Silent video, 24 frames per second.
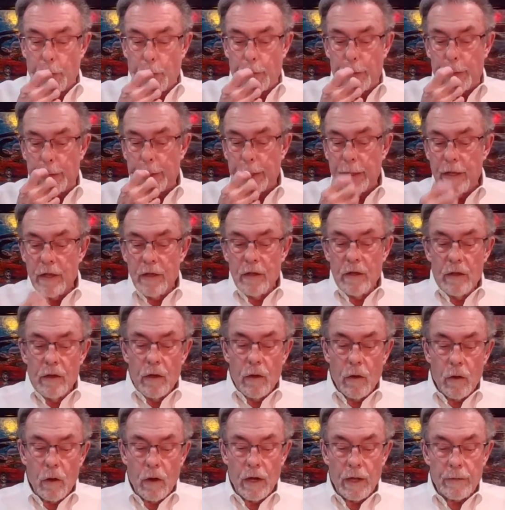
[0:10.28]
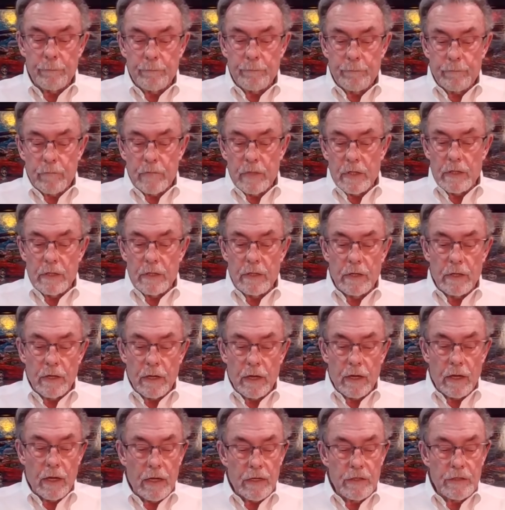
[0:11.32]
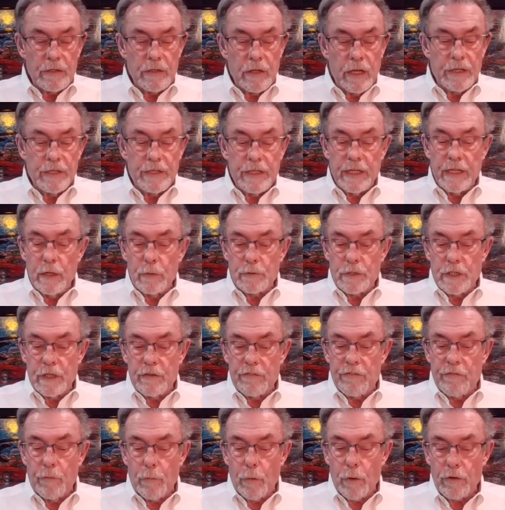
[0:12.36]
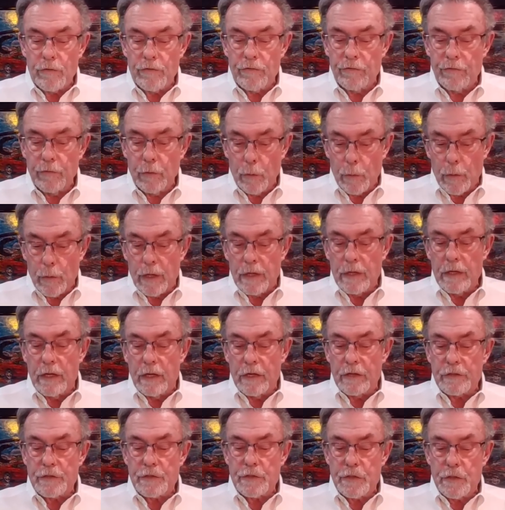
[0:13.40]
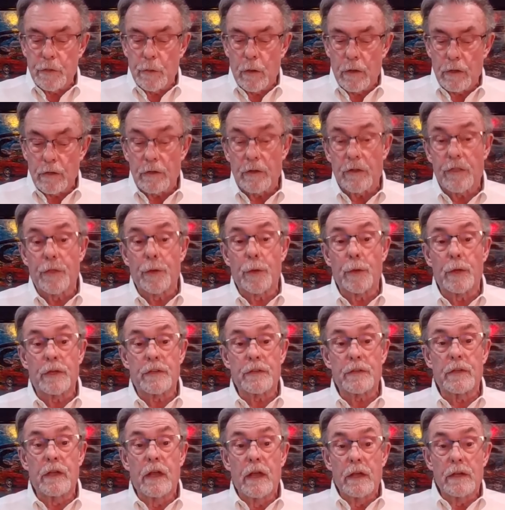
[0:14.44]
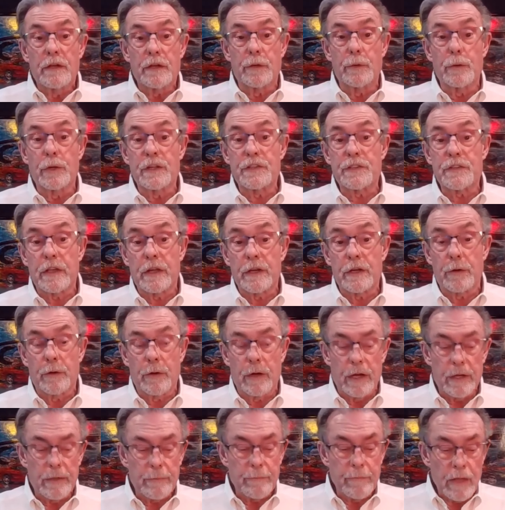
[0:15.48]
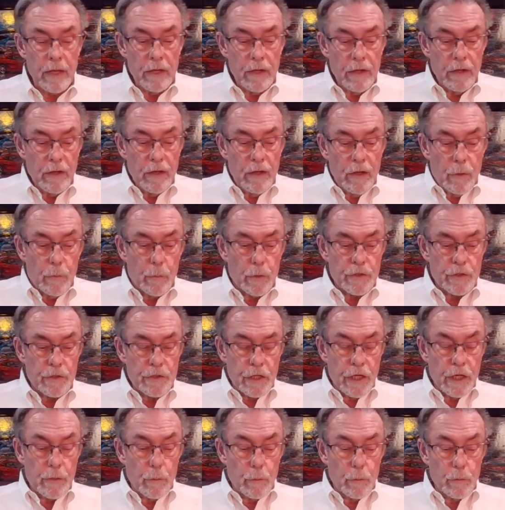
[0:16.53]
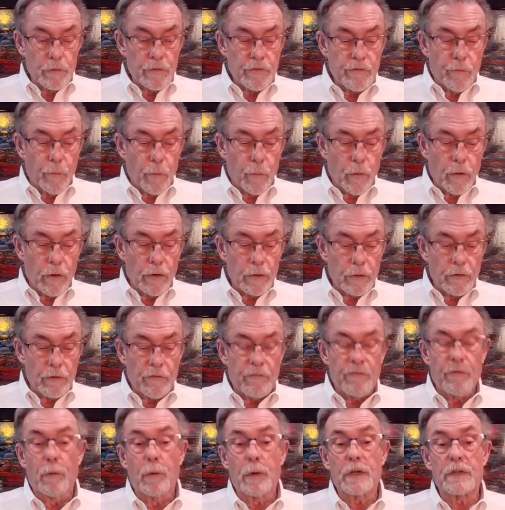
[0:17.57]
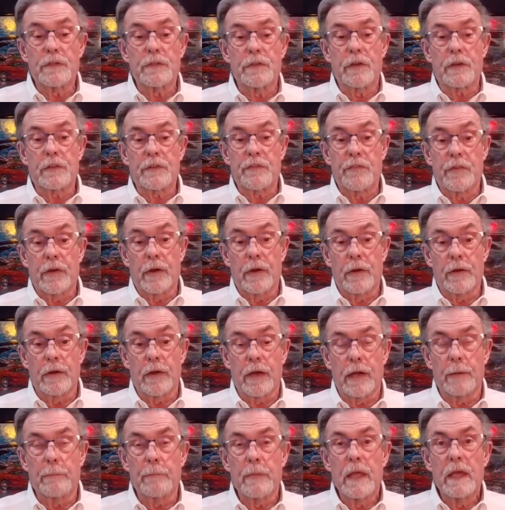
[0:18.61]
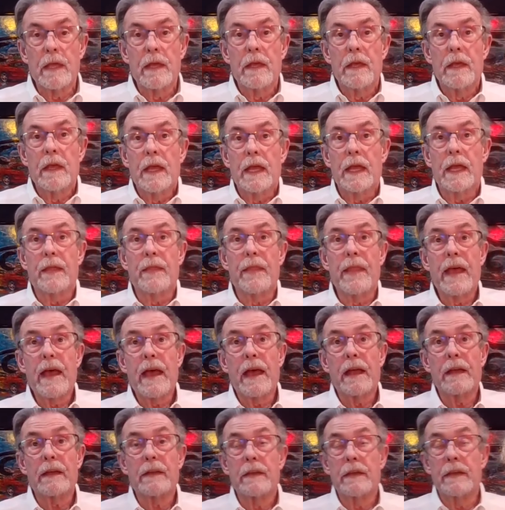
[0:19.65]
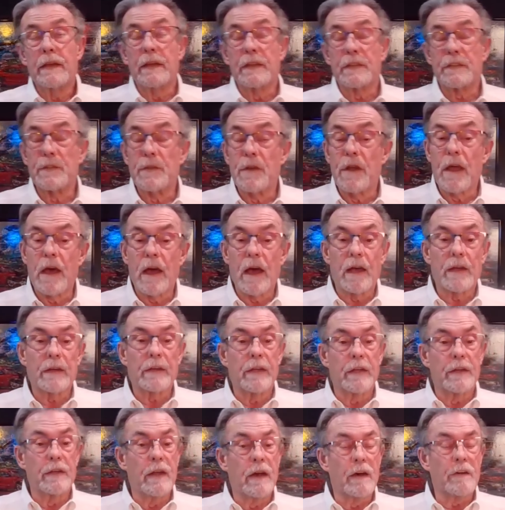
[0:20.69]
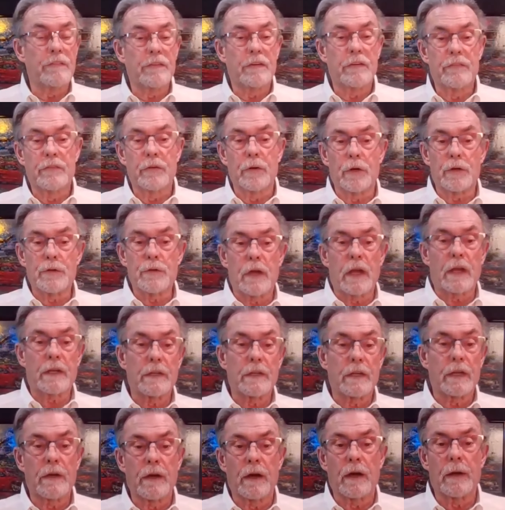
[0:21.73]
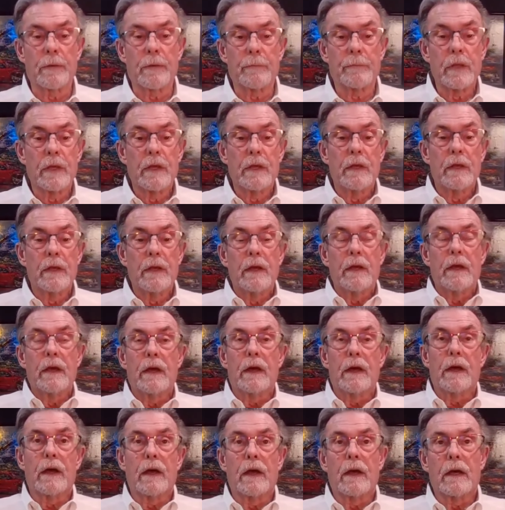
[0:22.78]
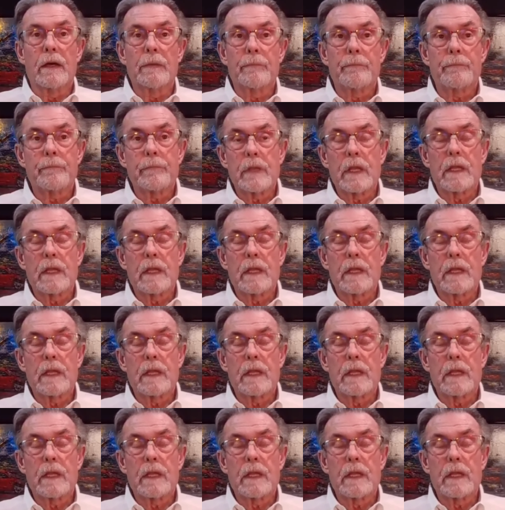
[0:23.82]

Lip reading: point on DOT4 fluid is 230 degrees centigrade, which equals 446 Fahrenheit. And that is not enough for a track day car. That'd